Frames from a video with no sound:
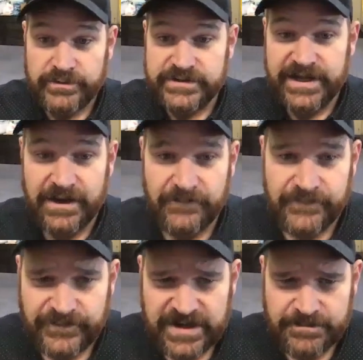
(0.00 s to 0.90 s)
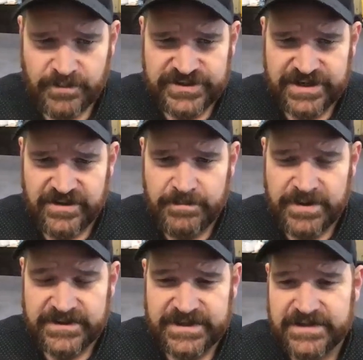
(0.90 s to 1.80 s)
10, 15% of the
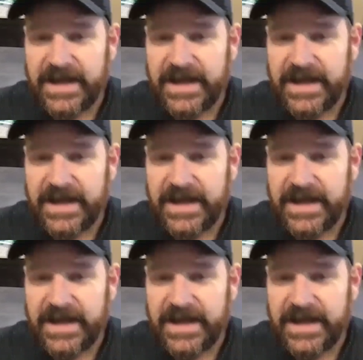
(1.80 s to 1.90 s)
business.